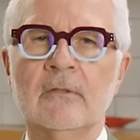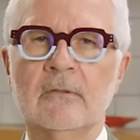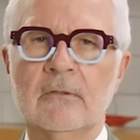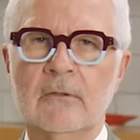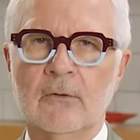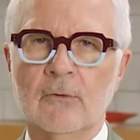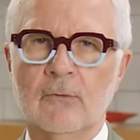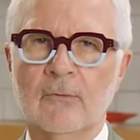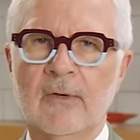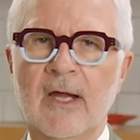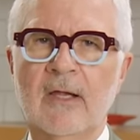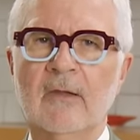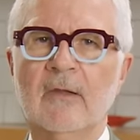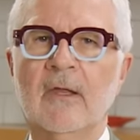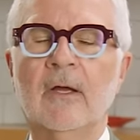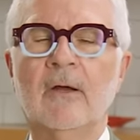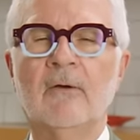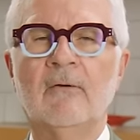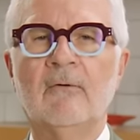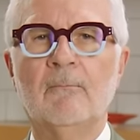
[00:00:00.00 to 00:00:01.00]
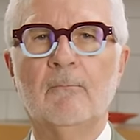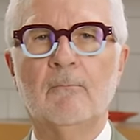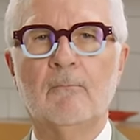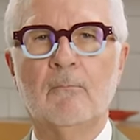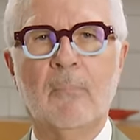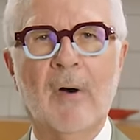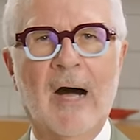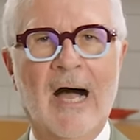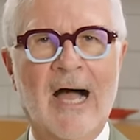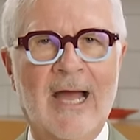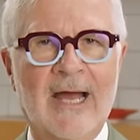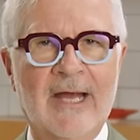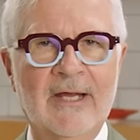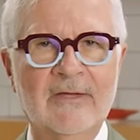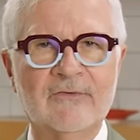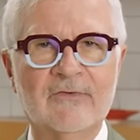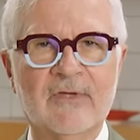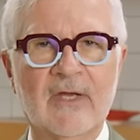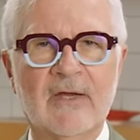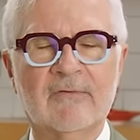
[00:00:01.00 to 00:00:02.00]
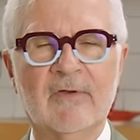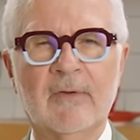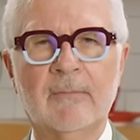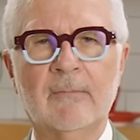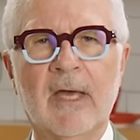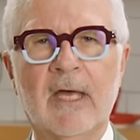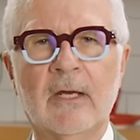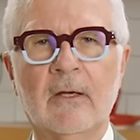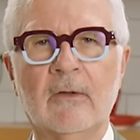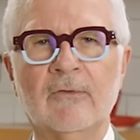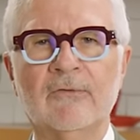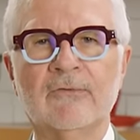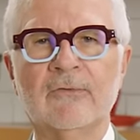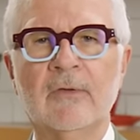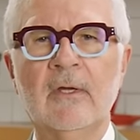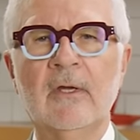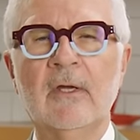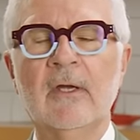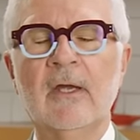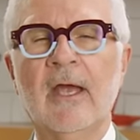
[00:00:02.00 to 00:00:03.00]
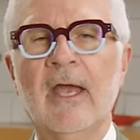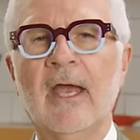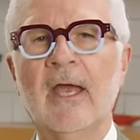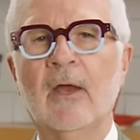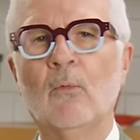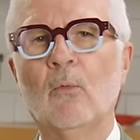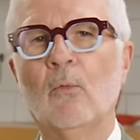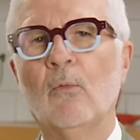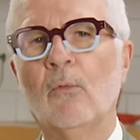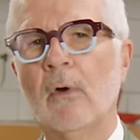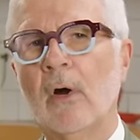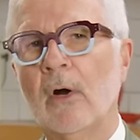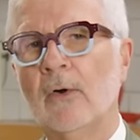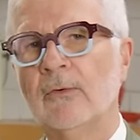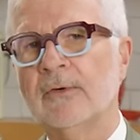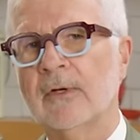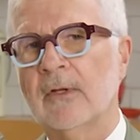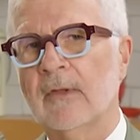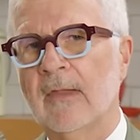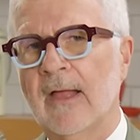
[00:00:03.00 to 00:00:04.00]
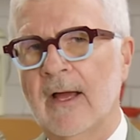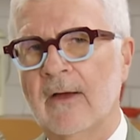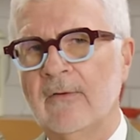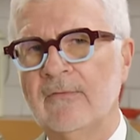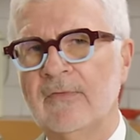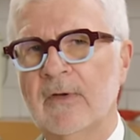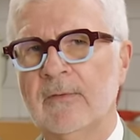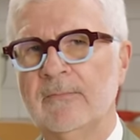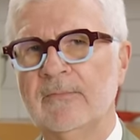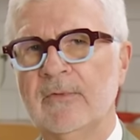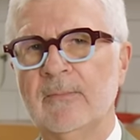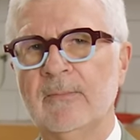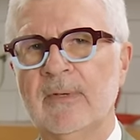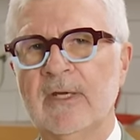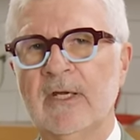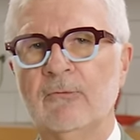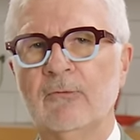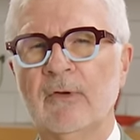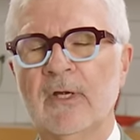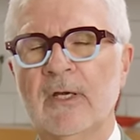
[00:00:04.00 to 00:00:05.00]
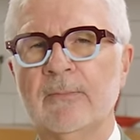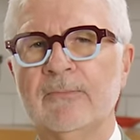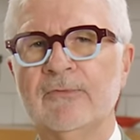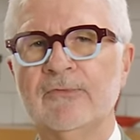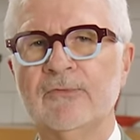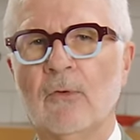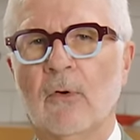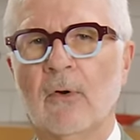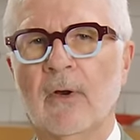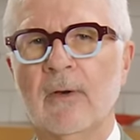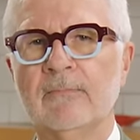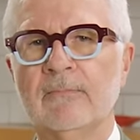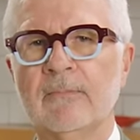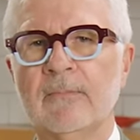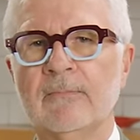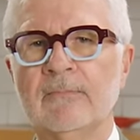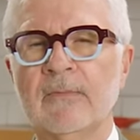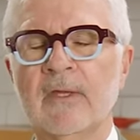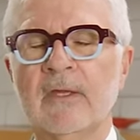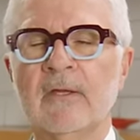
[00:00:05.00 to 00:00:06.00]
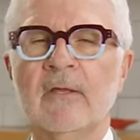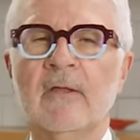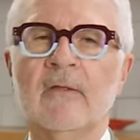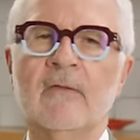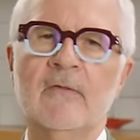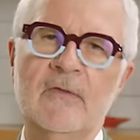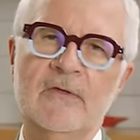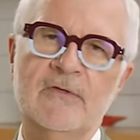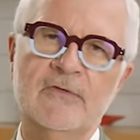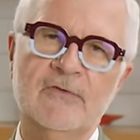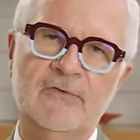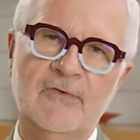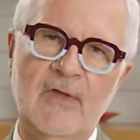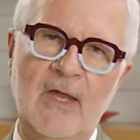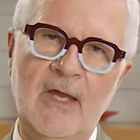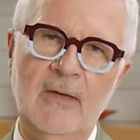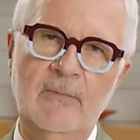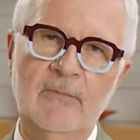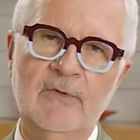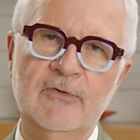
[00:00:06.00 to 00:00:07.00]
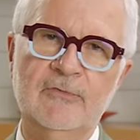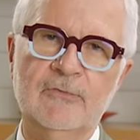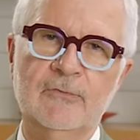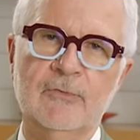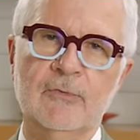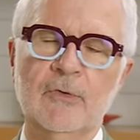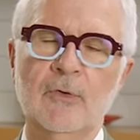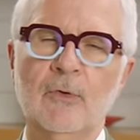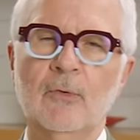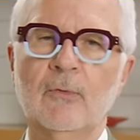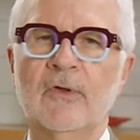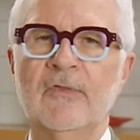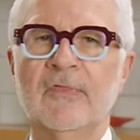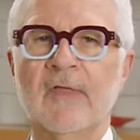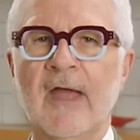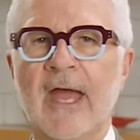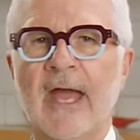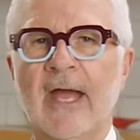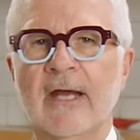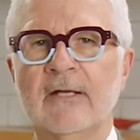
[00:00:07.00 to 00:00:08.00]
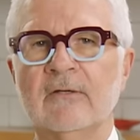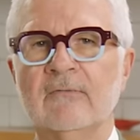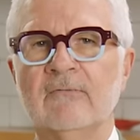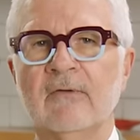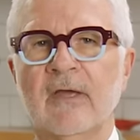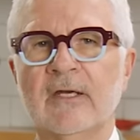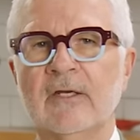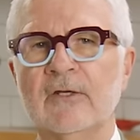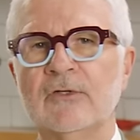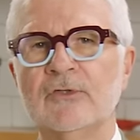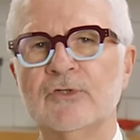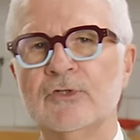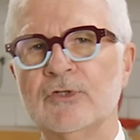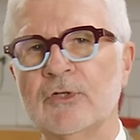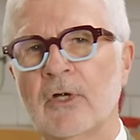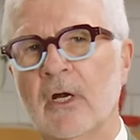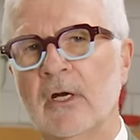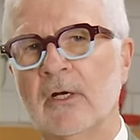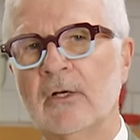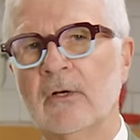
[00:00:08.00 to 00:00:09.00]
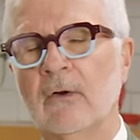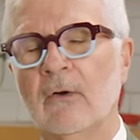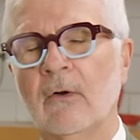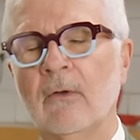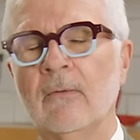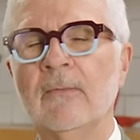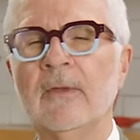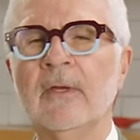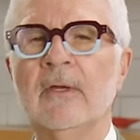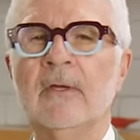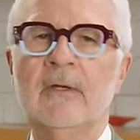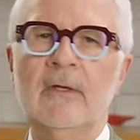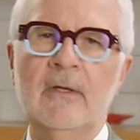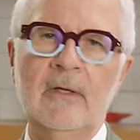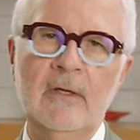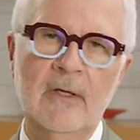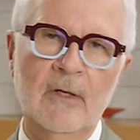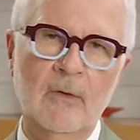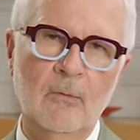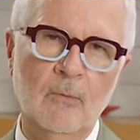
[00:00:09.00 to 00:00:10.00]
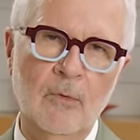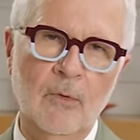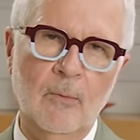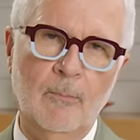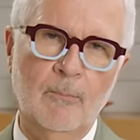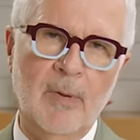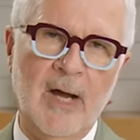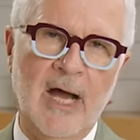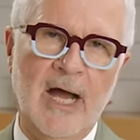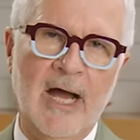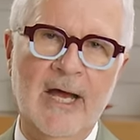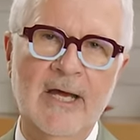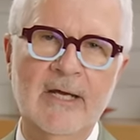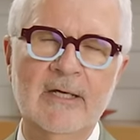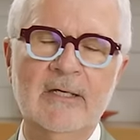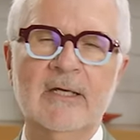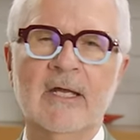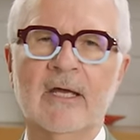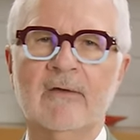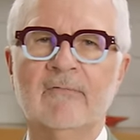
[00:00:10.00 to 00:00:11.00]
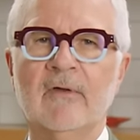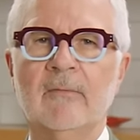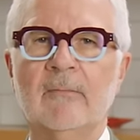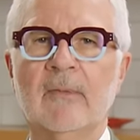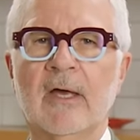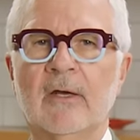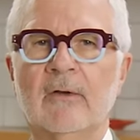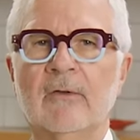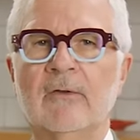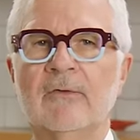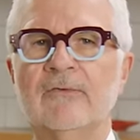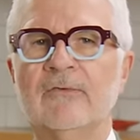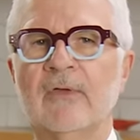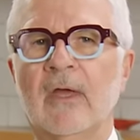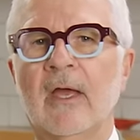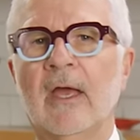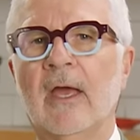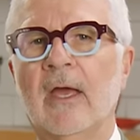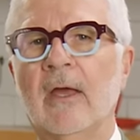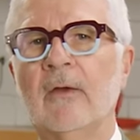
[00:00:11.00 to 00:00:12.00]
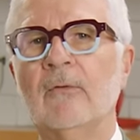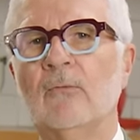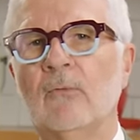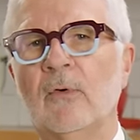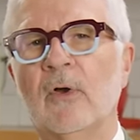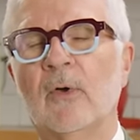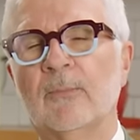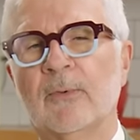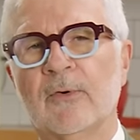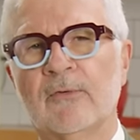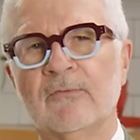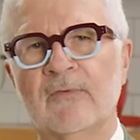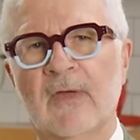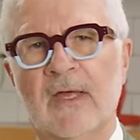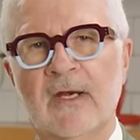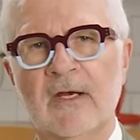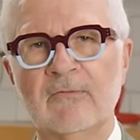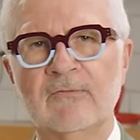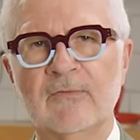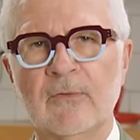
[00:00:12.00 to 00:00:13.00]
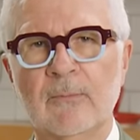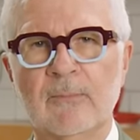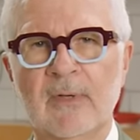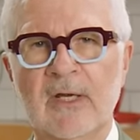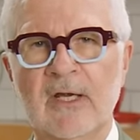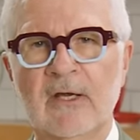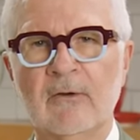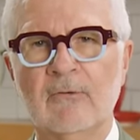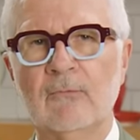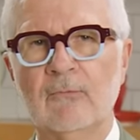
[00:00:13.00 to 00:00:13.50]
Chlorella binds heavy metals and won't allow them to be reabsorbed. The same is true with activated charcoal. It will bind heavy metals and will prevent it from being